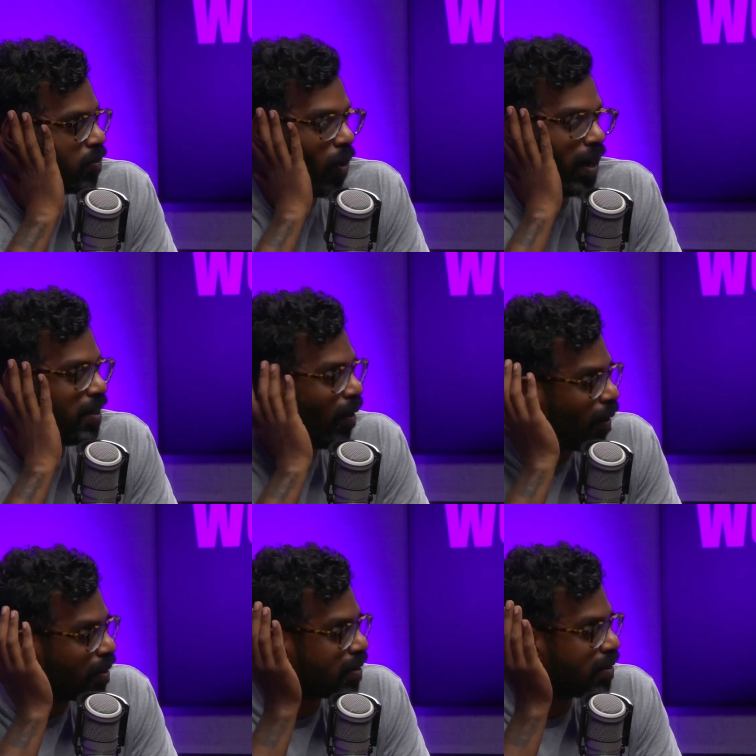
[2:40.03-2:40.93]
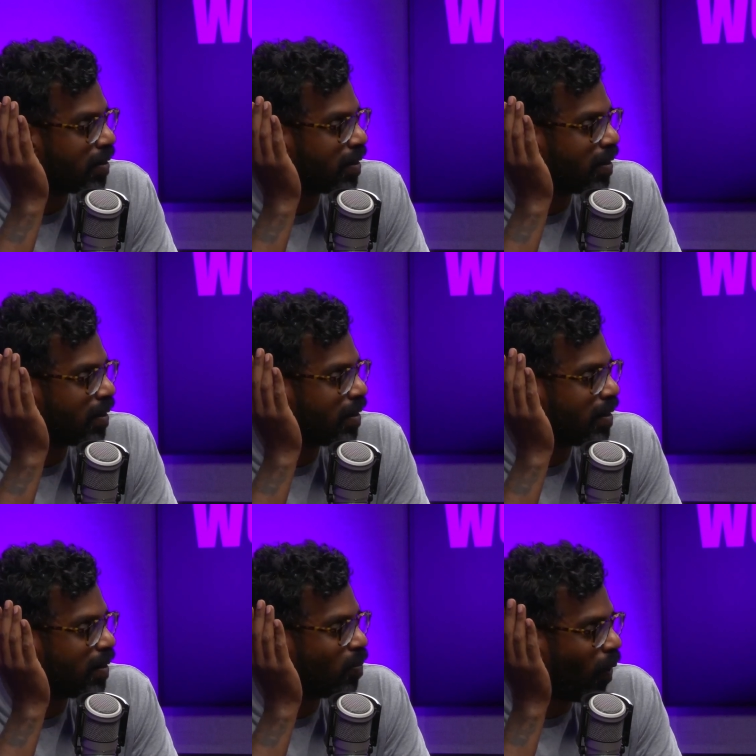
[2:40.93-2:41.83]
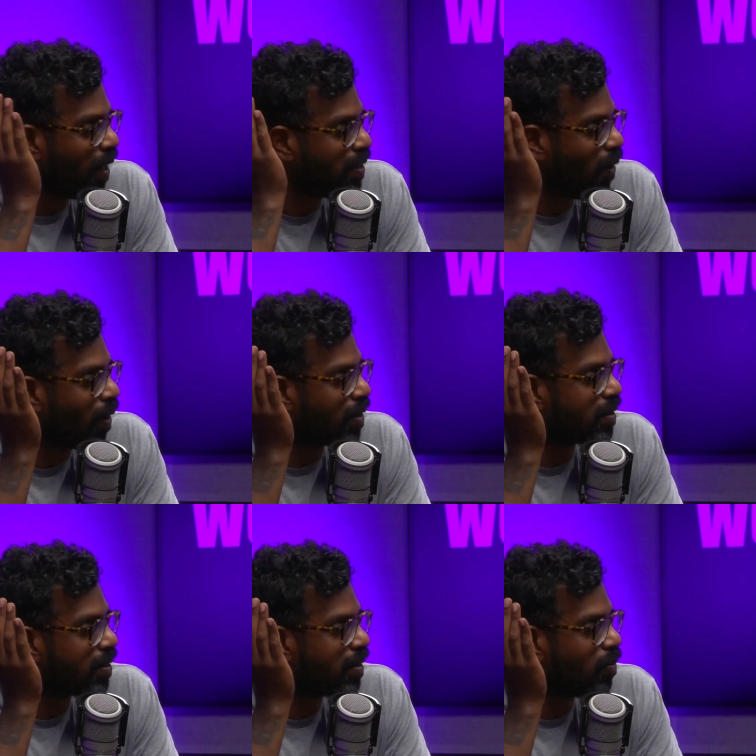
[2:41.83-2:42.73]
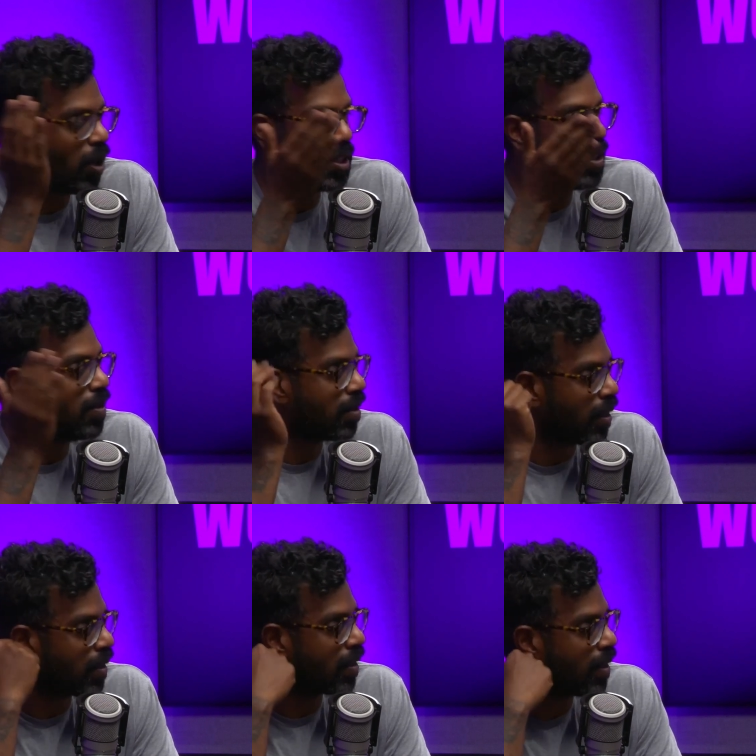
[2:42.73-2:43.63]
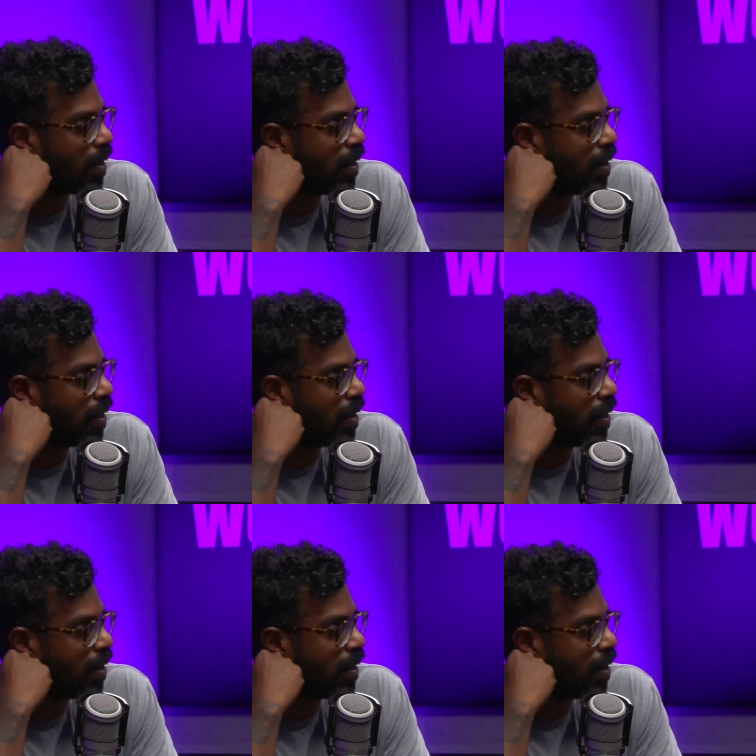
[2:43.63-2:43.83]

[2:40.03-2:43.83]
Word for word: Why not? Why not? Why do you think?